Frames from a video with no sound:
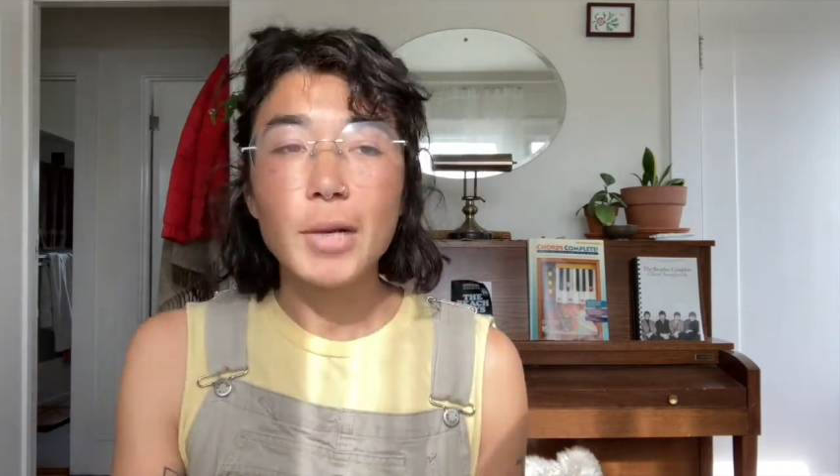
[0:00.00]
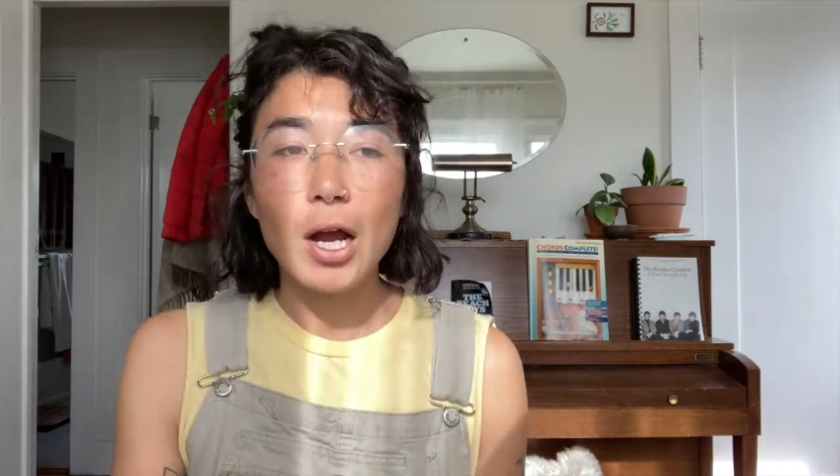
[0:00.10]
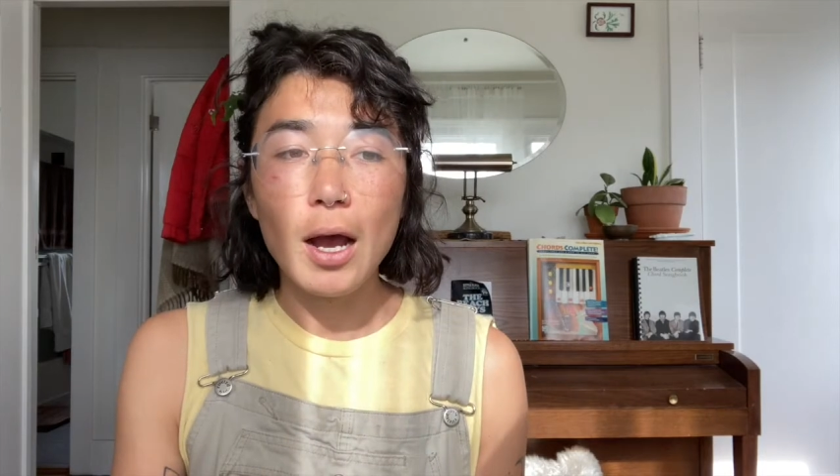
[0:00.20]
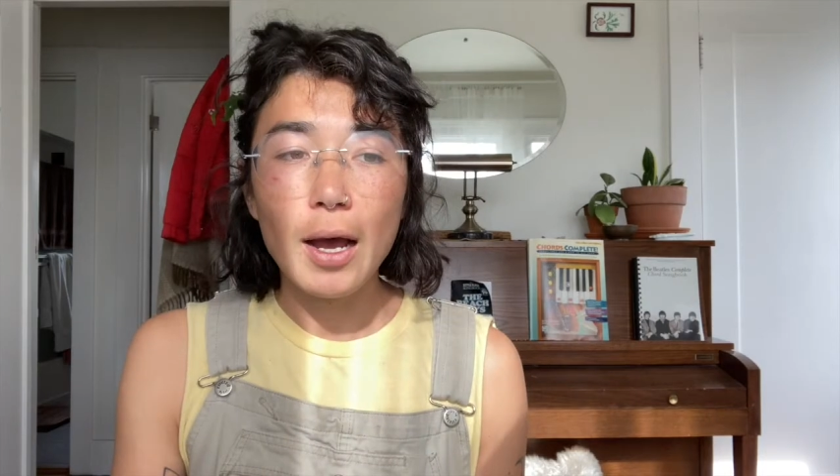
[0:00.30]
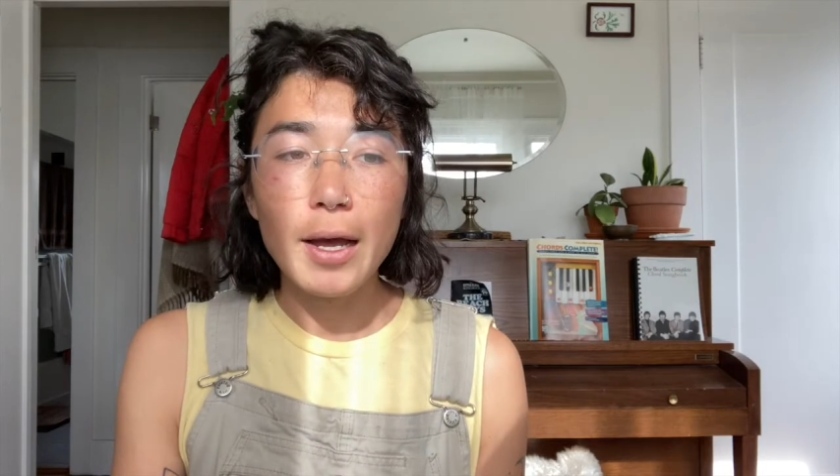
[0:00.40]

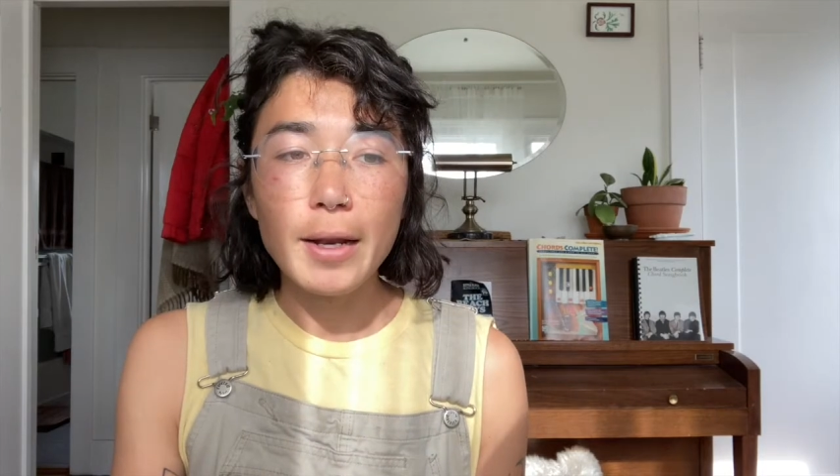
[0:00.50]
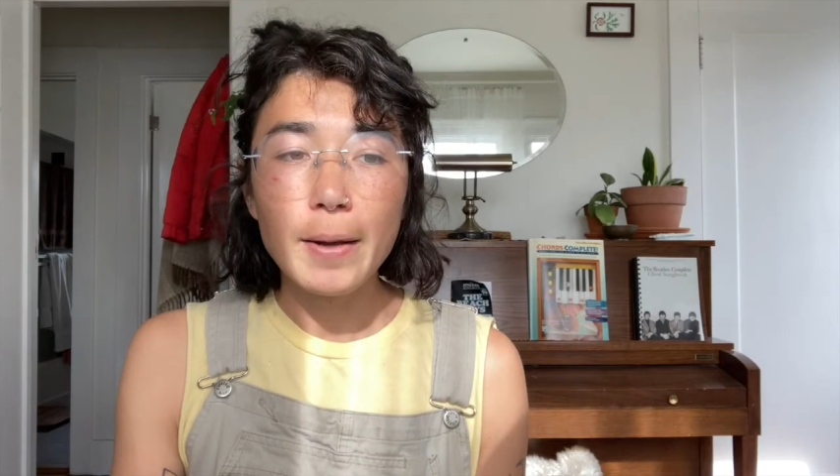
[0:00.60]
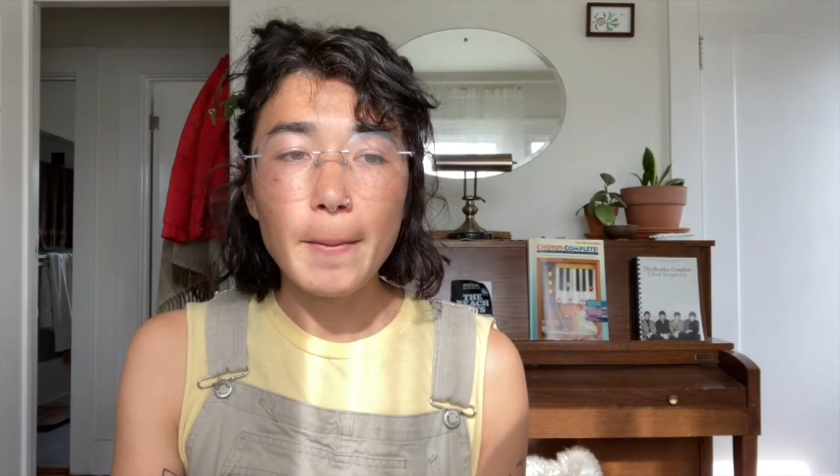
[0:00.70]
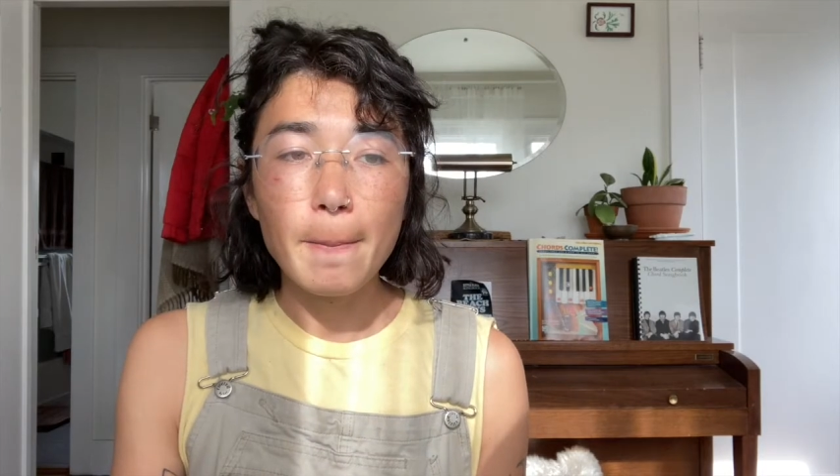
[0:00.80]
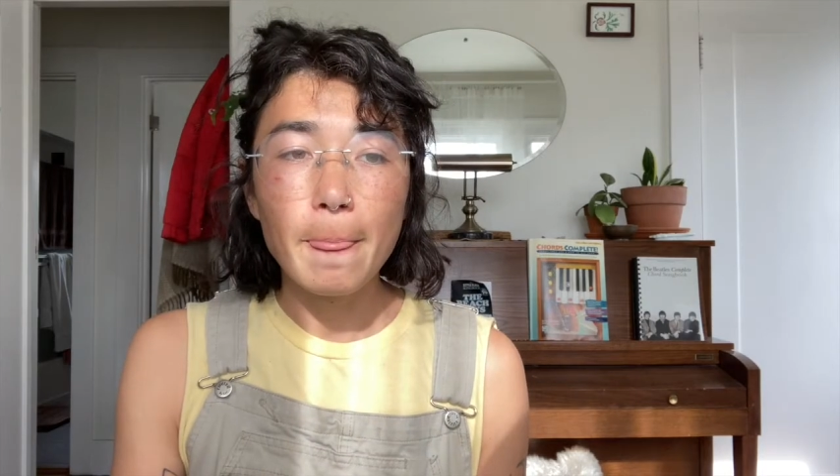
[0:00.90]
God
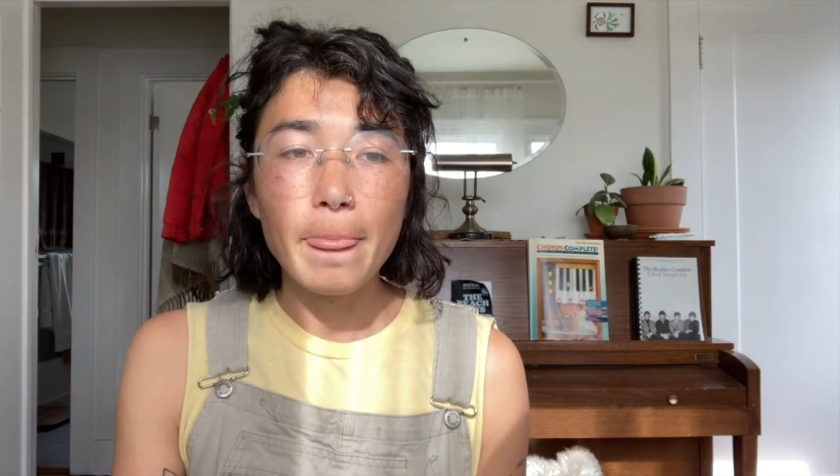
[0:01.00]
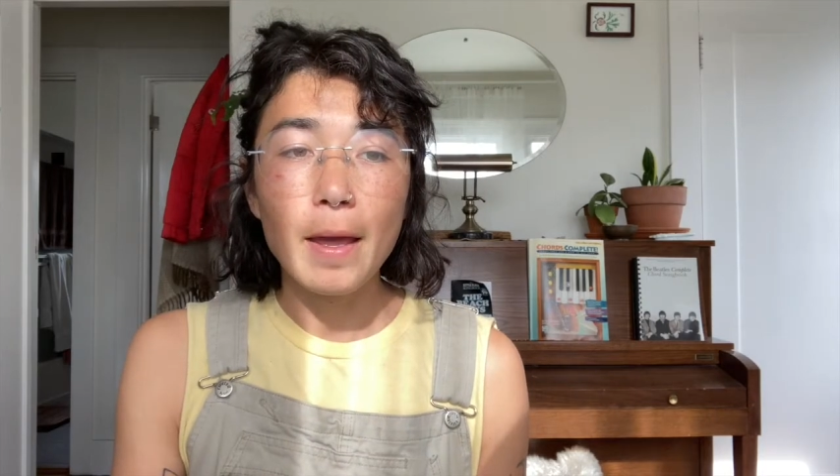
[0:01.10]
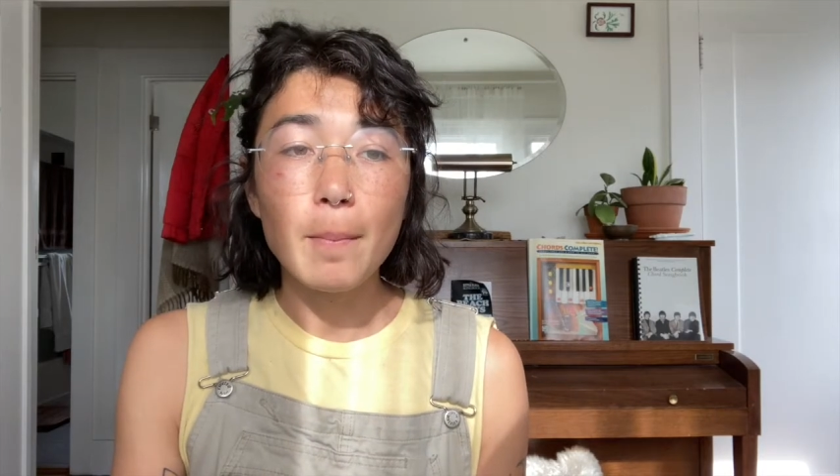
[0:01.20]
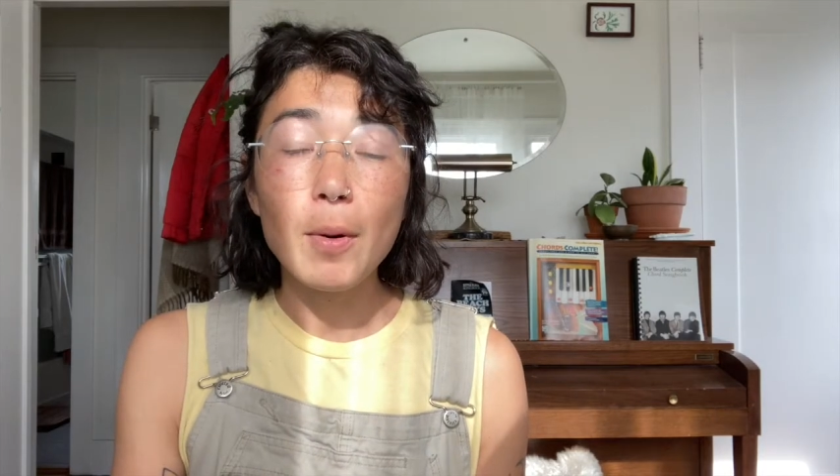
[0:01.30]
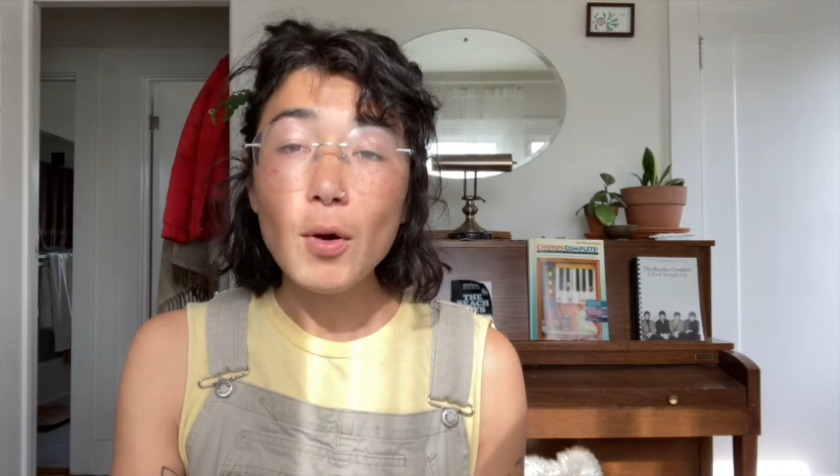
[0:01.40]

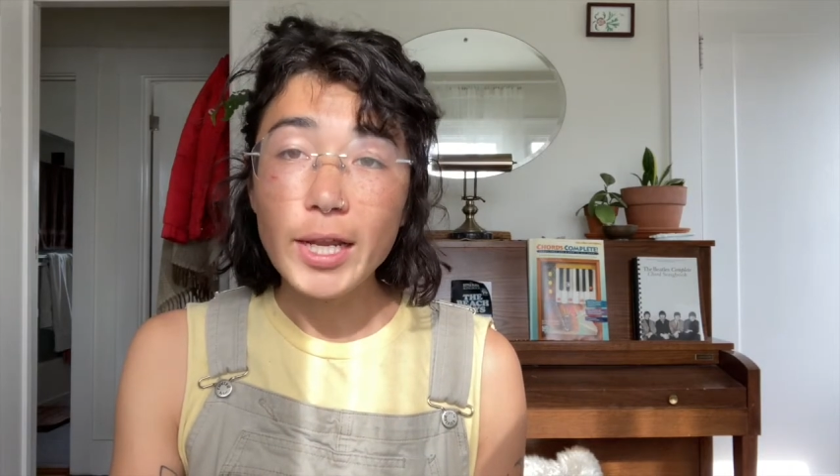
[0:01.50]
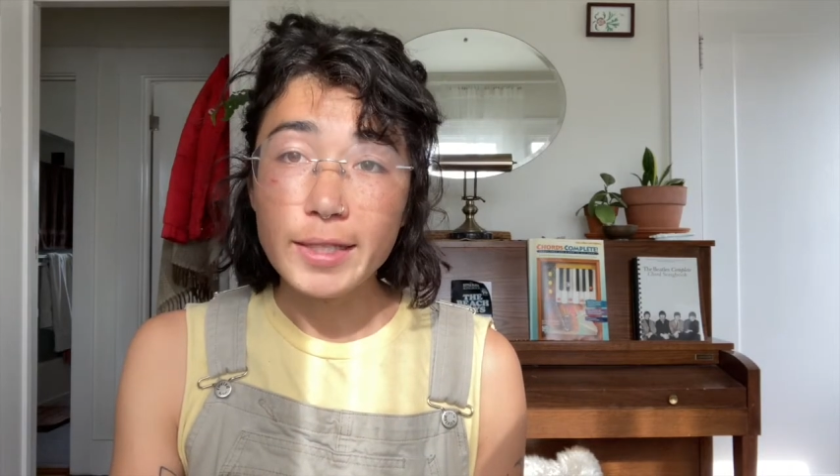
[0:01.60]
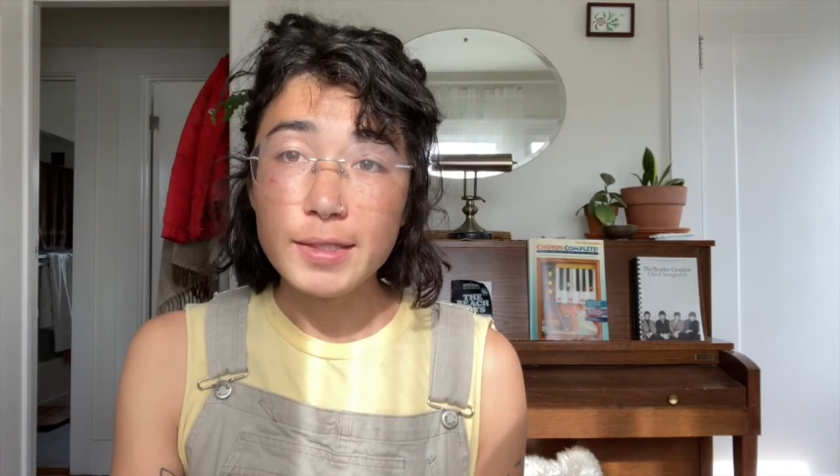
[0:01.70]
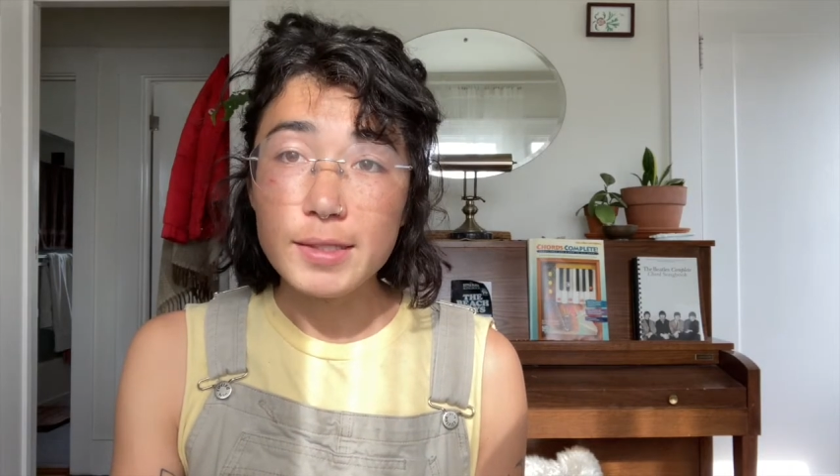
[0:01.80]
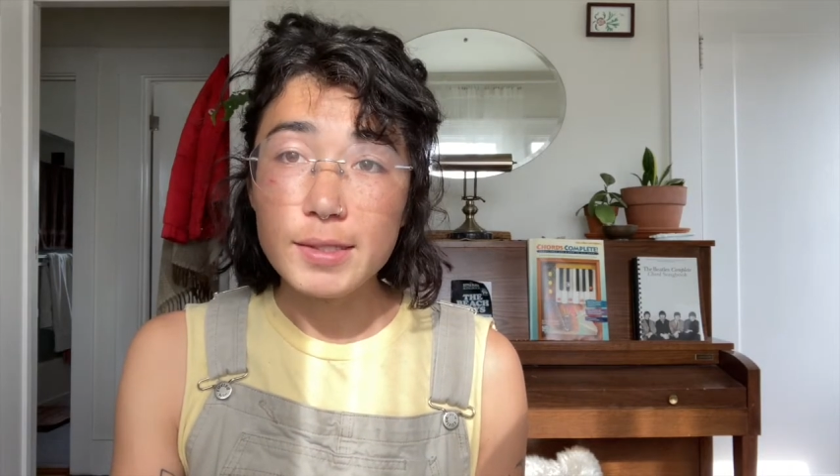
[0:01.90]

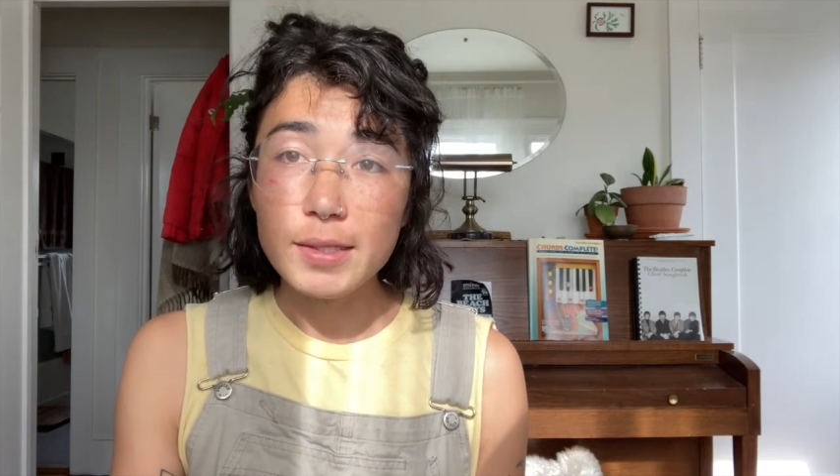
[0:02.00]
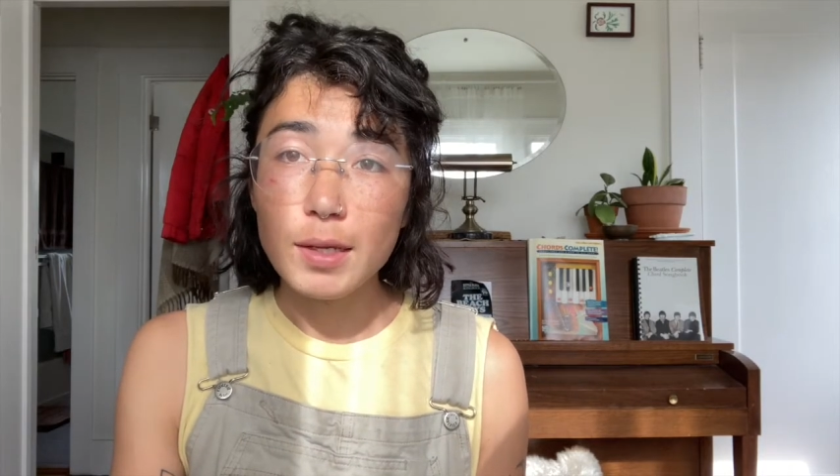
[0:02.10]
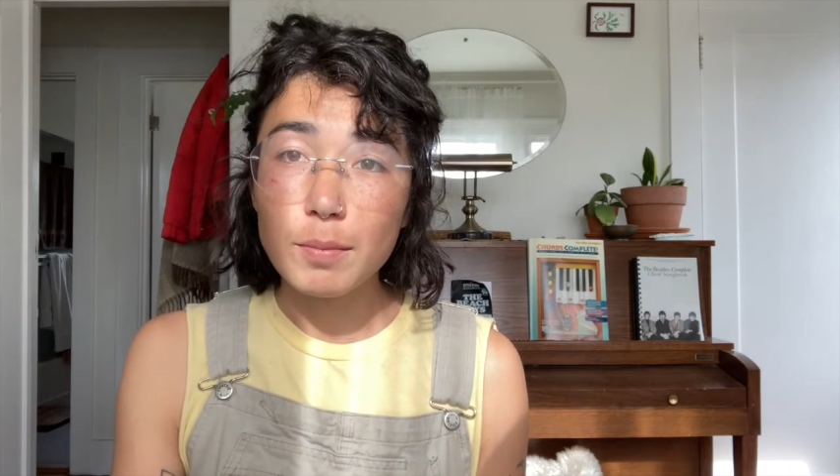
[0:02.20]
appoints